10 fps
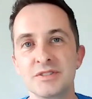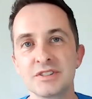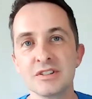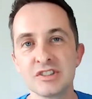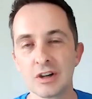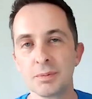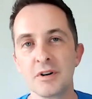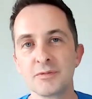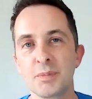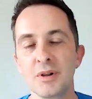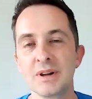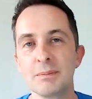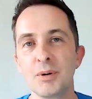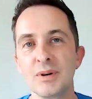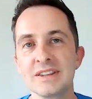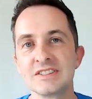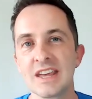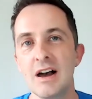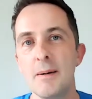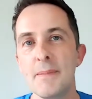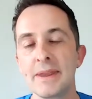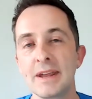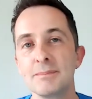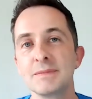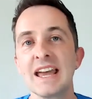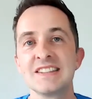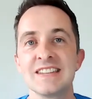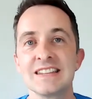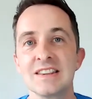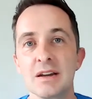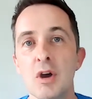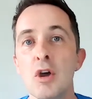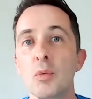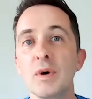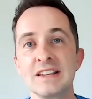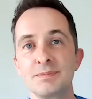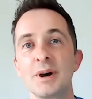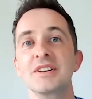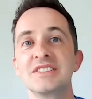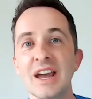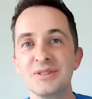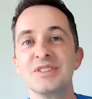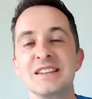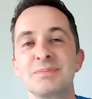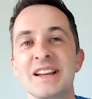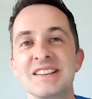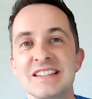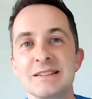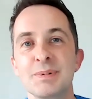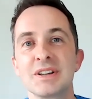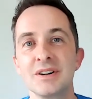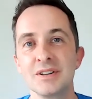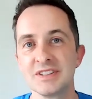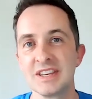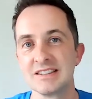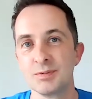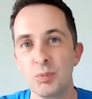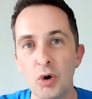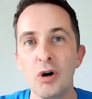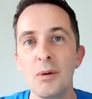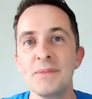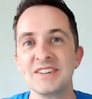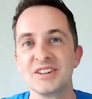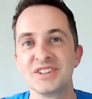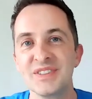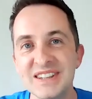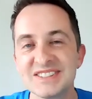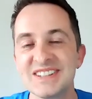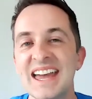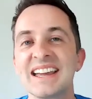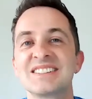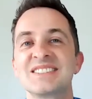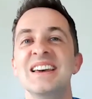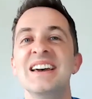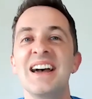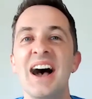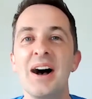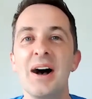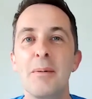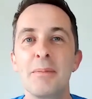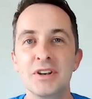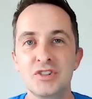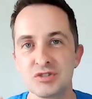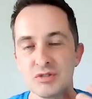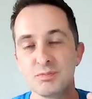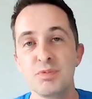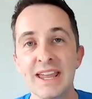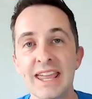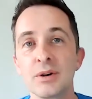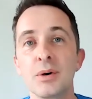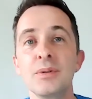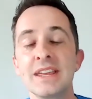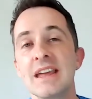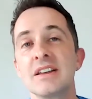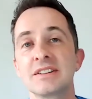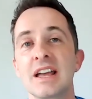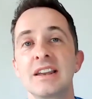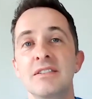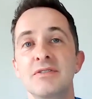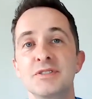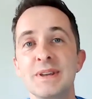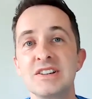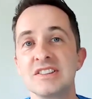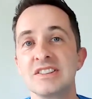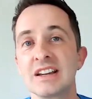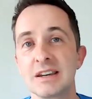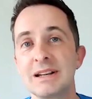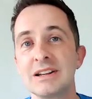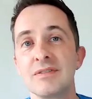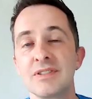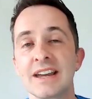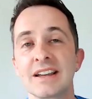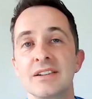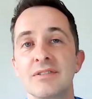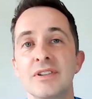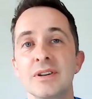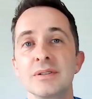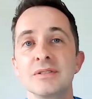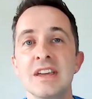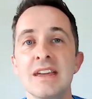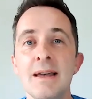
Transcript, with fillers: It's a good stop-off point, point um, and I'm guessing that we as birders go to these places because it's warm, there's lots of insects, um, bringing in all the kind of species that are going to be looking for that kind of food.